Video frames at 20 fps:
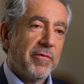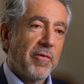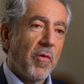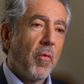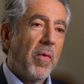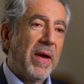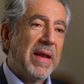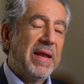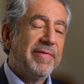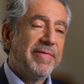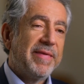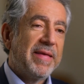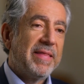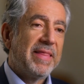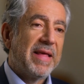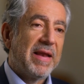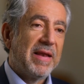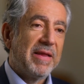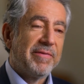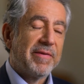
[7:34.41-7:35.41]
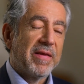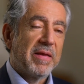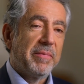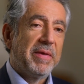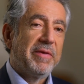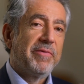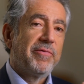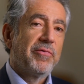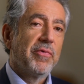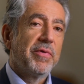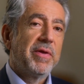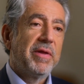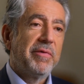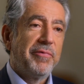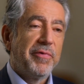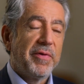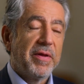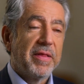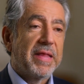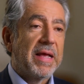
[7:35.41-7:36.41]
what is it that is going to be so
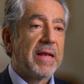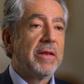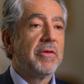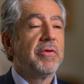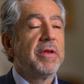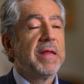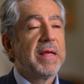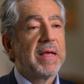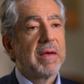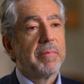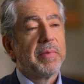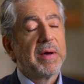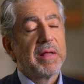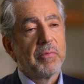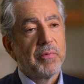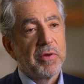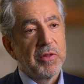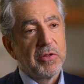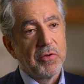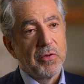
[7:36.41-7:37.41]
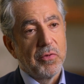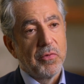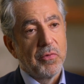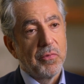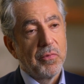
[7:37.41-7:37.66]
different and unique about what you do?